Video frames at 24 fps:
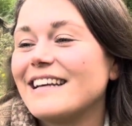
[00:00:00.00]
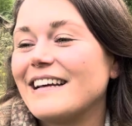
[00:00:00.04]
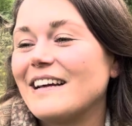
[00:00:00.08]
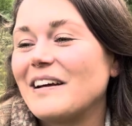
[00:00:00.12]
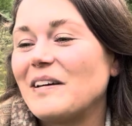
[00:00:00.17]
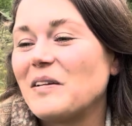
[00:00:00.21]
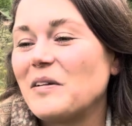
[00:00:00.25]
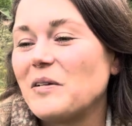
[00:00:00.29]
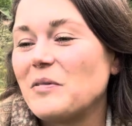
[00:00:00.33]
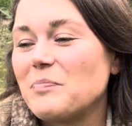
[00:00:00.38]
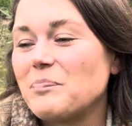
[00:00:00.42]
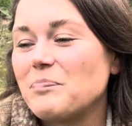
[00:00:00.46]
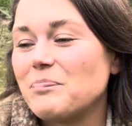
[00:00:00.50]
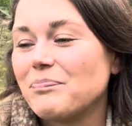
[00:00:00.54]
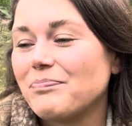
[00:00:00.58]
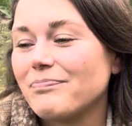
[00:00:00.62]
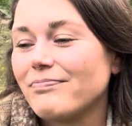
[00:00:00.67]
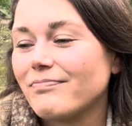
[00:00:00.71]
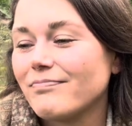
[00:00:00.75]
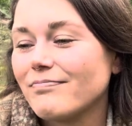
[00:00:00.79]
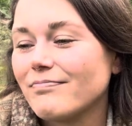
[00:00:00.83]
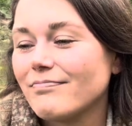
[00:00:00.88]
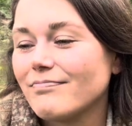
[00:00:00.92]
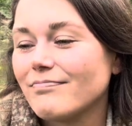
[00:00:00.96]

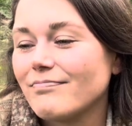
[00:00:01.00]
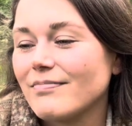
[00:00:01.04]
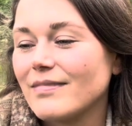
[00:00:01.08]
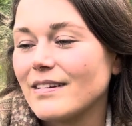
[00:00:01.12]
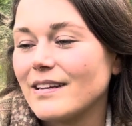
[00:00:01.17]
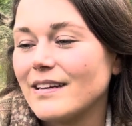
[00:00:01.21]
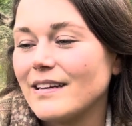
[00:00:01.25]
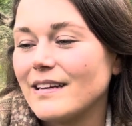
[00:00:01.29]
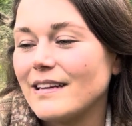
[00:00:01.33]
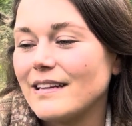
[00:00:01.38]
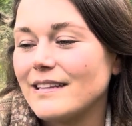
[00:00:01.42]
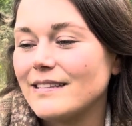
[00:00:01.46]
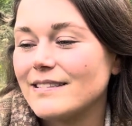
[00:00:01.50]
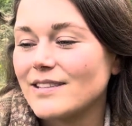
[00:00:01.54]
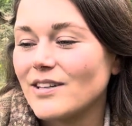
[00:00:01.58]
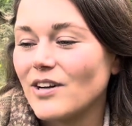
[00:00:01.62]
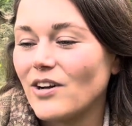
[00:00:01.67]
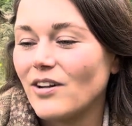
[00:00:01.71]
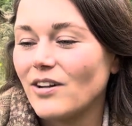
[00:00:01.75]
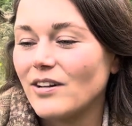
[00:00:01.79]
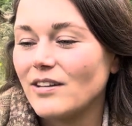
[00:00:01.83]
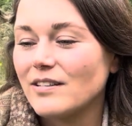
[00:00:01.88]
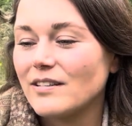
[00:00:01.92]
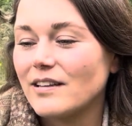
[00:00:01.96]
It's
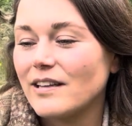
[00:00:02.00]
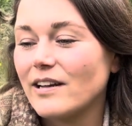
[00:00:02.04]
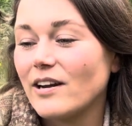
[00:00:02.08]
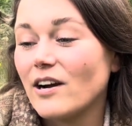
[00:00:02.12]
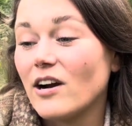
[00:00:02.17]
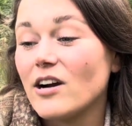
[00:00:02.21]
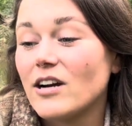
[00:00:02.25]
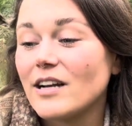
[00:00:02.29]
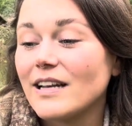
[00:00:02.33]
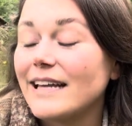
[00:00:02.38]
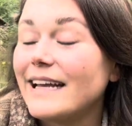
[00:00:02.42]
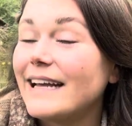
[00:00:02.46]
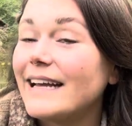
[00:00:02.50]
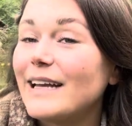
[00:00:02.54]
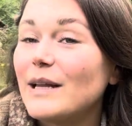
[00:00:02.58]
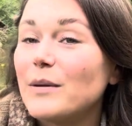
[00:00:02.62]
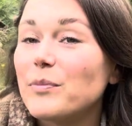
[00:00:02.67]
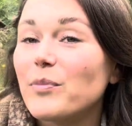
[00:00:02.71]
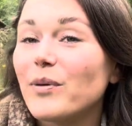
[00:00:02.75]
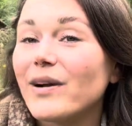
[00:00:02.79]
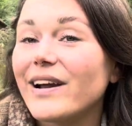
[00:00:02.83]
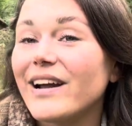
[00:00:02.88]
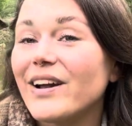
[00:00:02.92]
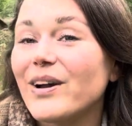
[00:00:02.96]
called the Our Lady
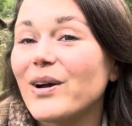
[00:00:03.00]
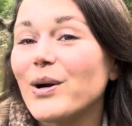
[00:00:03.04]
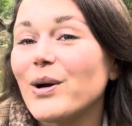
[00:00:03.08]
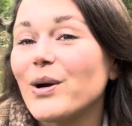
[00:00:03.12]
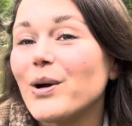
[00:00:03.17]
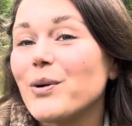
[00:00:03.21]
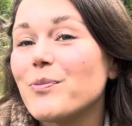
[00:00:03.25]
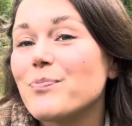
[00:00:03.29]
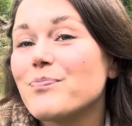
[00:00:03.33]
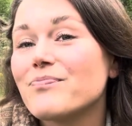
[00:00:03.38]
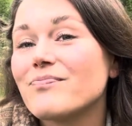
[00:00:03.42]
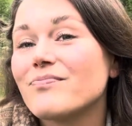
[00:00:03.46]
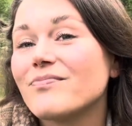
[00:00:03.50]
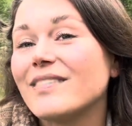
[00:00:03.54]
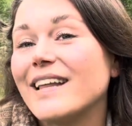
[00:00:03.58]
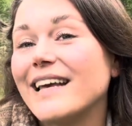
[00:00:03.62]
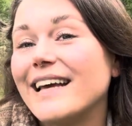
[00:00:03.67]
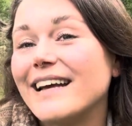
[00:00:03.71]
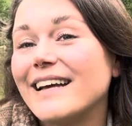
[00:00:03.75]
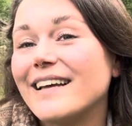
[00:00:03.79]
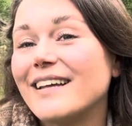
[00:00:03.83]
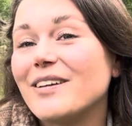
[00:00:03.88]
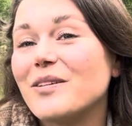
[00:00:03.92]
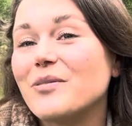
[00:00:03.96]
Prayer,
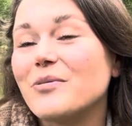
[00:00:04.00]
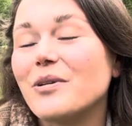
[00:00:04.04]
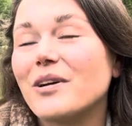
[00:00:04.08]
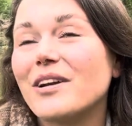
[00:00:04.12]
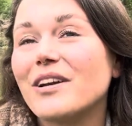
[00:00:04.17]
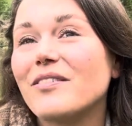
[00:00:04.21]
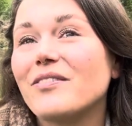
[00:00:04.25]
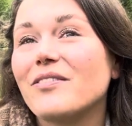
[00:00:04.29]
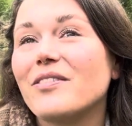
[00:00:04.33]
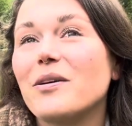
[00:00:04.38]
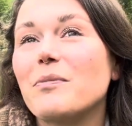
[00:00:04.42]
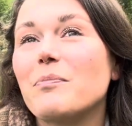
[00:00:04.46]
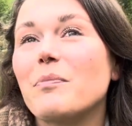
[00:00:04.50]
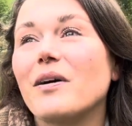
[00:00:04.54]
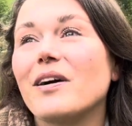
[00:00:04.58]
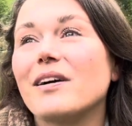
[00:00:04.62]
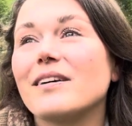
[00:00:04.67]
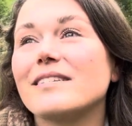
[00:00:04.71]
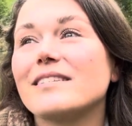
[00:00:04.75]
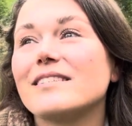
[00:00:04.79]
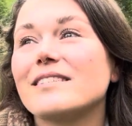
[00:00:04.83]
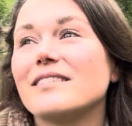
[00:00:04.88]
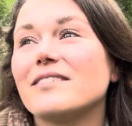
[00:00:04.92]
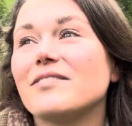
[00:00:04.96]
and one of the
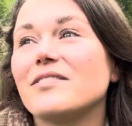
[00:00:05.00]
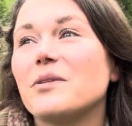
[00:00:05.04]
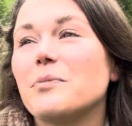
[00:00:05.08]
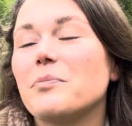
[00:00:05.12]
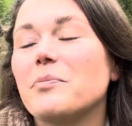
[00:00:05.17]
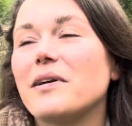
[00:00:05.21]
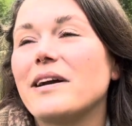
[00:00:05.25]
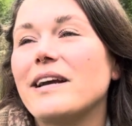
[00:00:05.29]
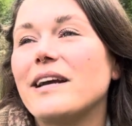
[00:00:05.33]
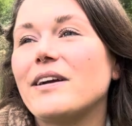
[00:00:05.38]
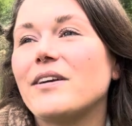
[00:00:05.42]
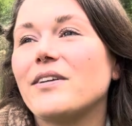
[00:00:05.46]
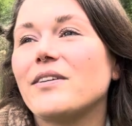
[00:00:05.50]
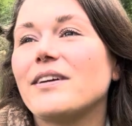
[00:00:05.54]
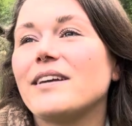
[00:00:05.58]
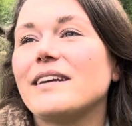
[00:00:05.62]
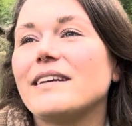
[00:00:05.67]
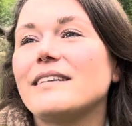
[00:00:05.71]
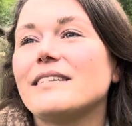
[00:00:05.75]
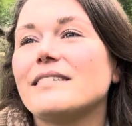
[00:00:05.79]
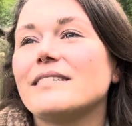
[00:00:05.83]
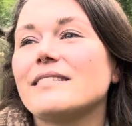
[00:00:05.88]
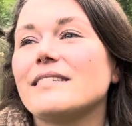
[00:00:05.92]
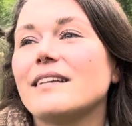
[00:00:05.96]
parts of the prayer
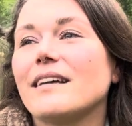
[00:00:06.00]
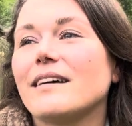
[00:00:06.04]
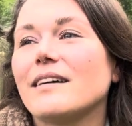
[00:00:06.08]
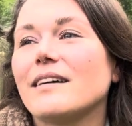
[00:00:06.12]
is